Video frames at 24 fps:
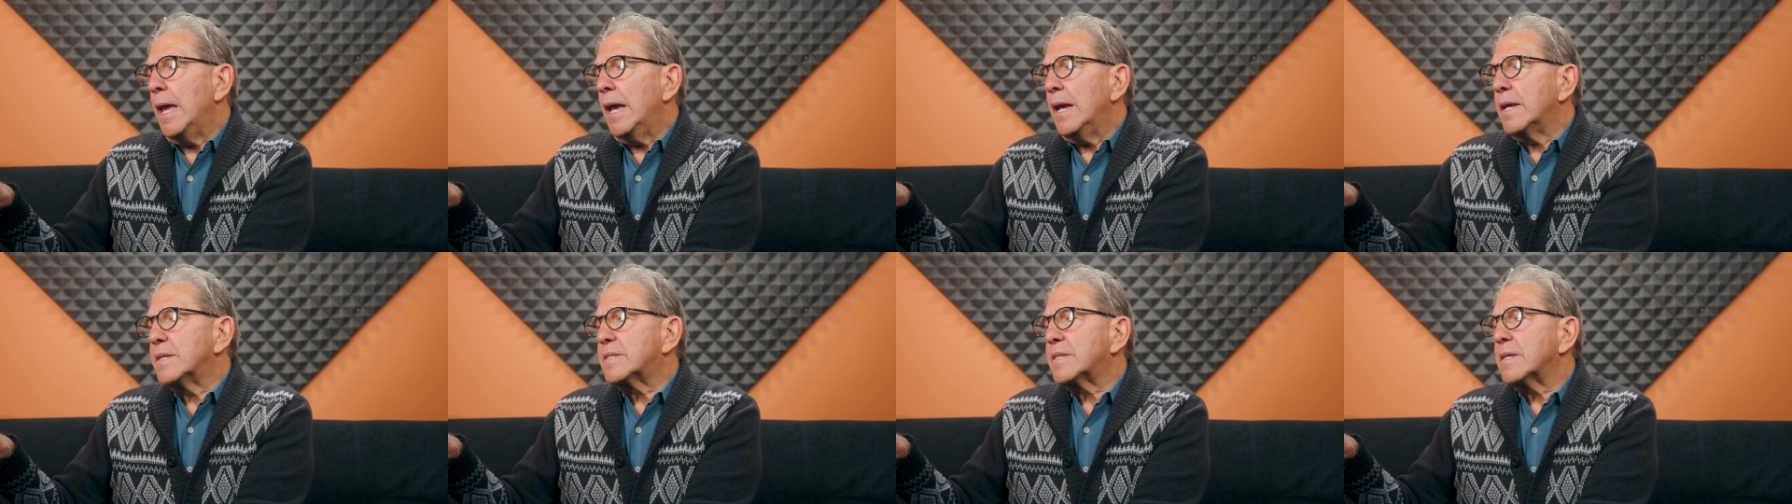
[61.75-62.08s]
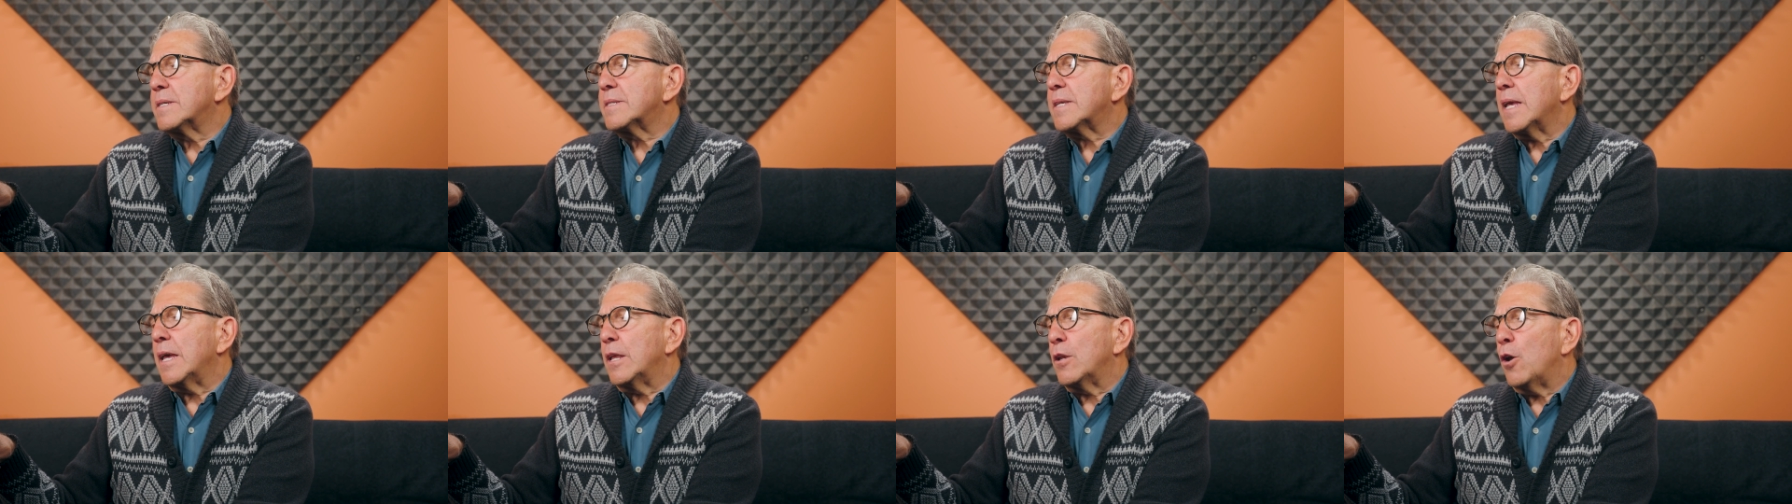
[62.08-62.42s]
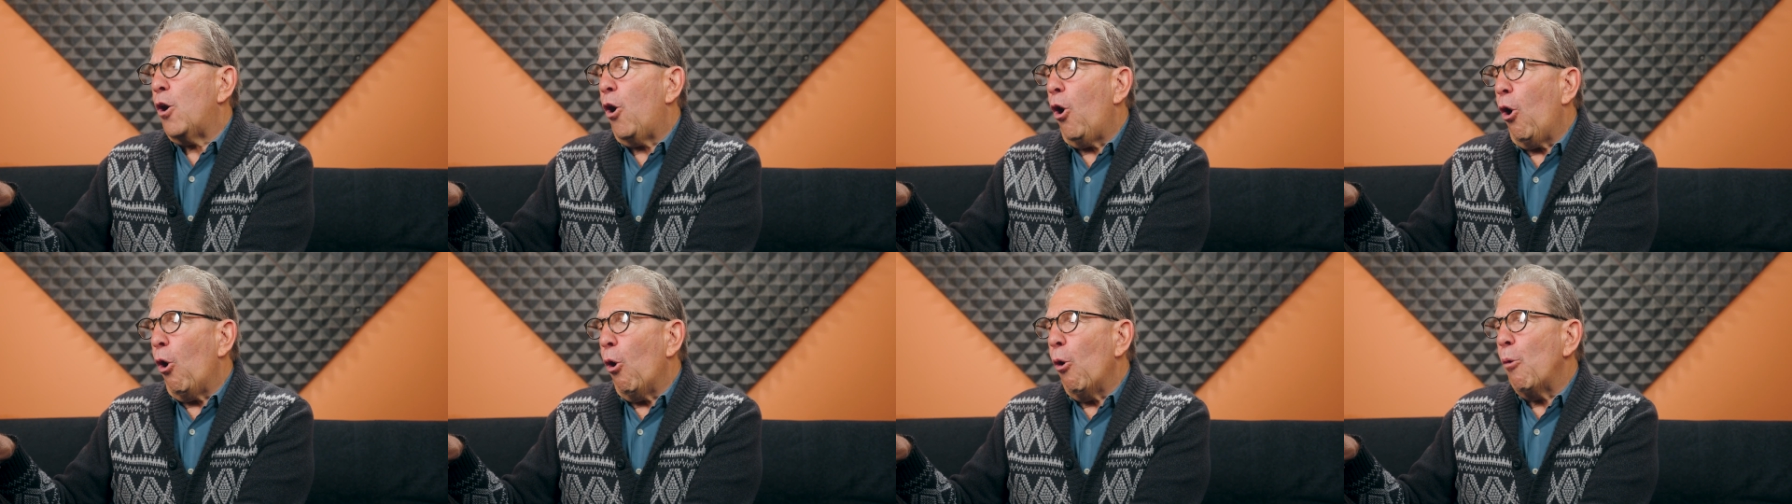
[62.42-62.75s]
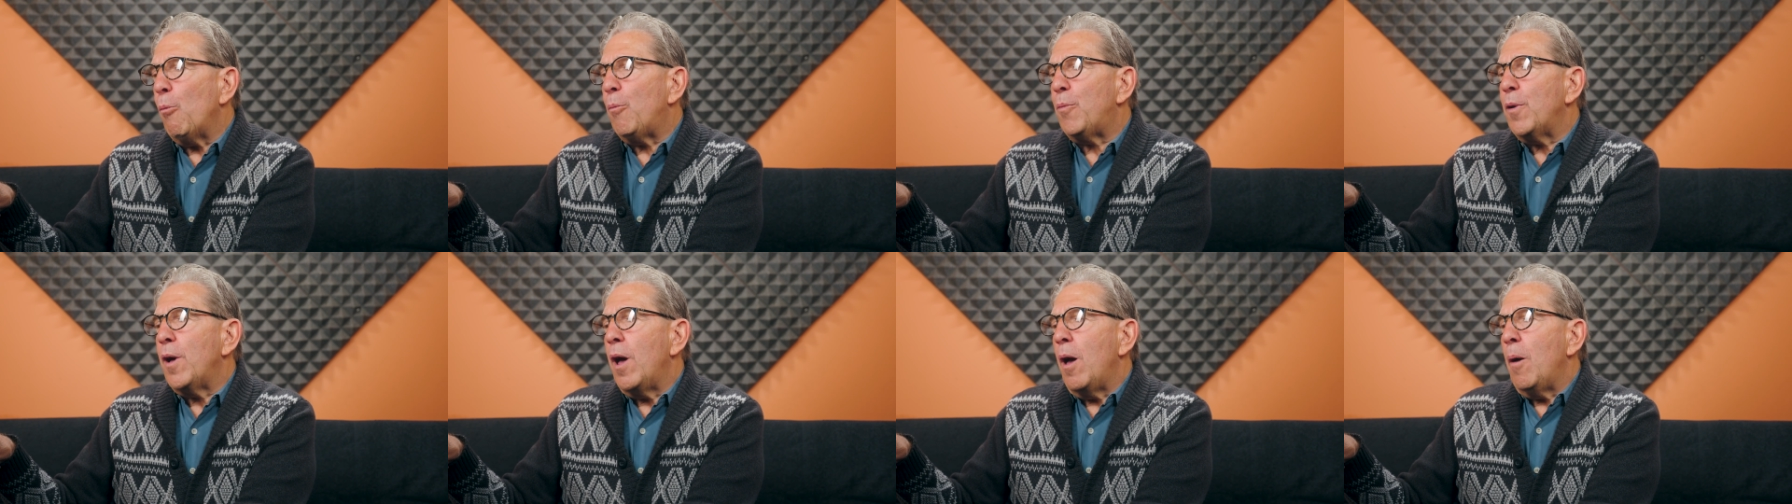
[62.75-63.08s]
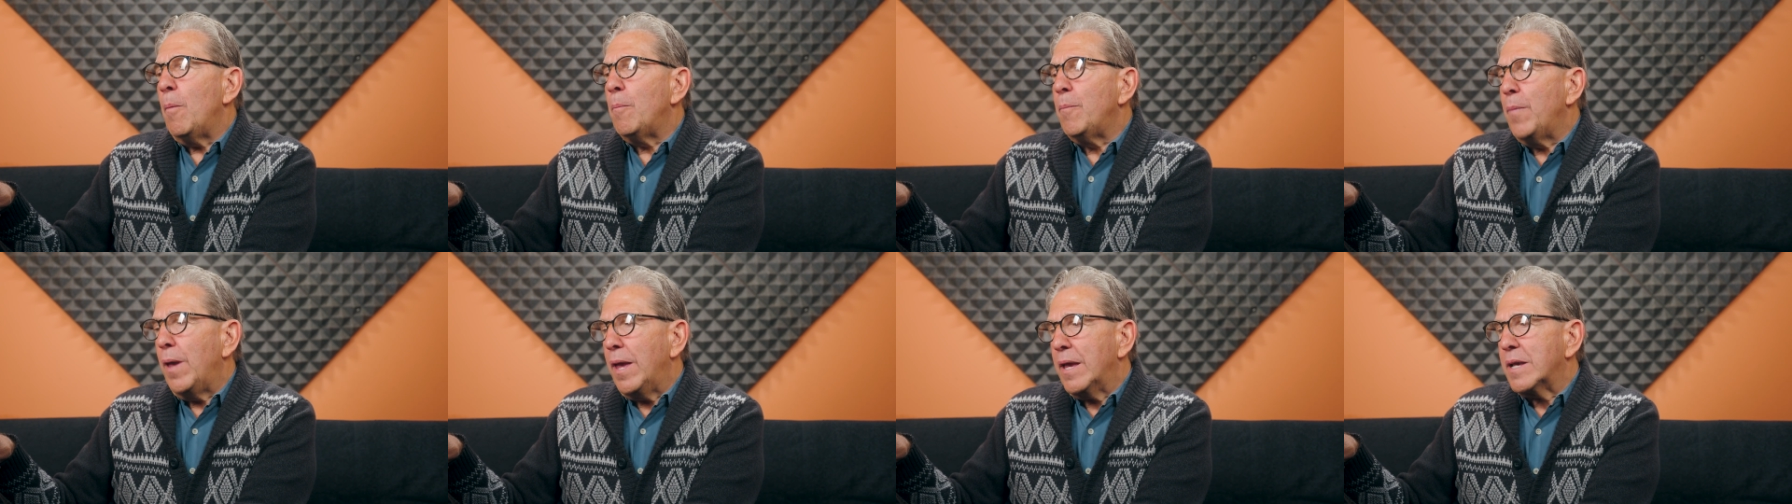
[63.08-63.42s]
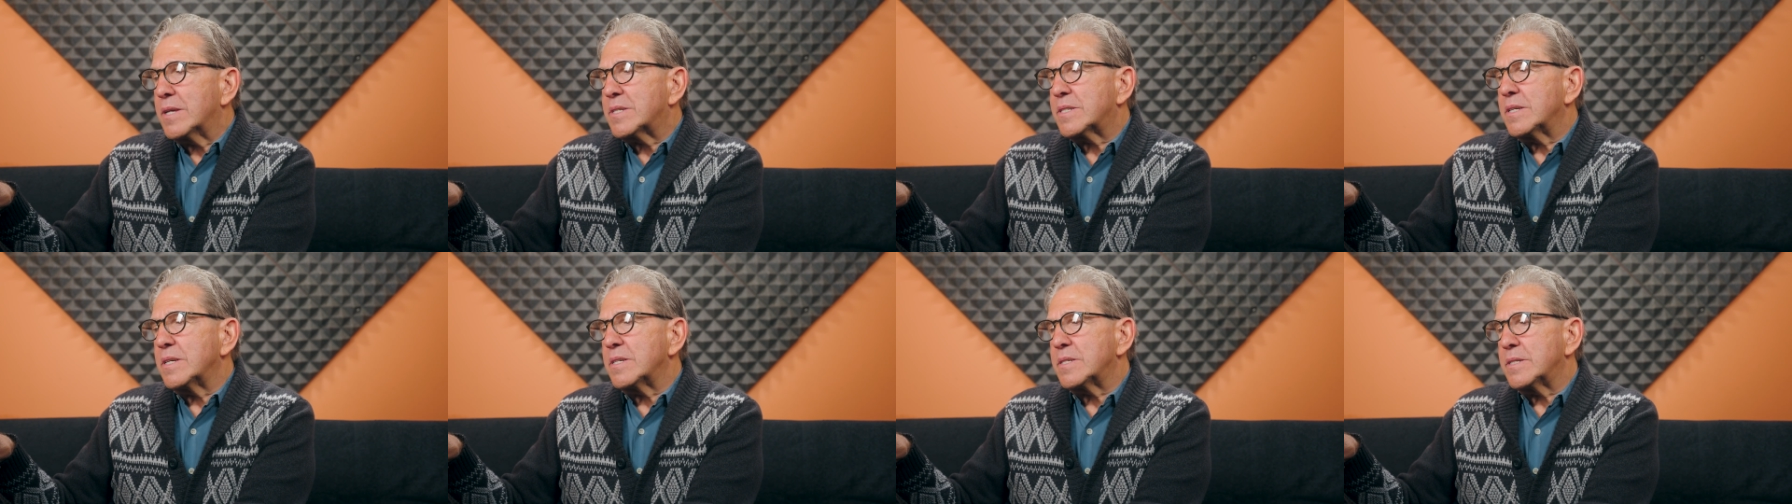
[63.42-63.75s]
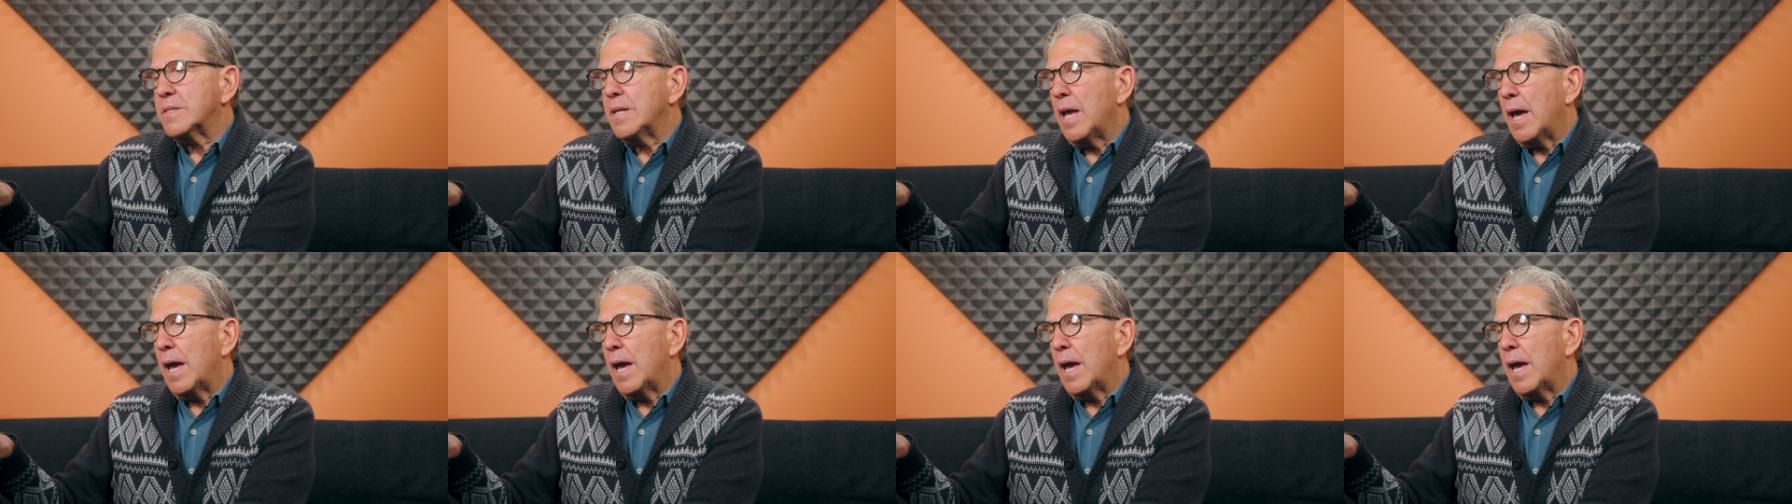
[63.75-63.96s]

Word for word: It says, and hope makes us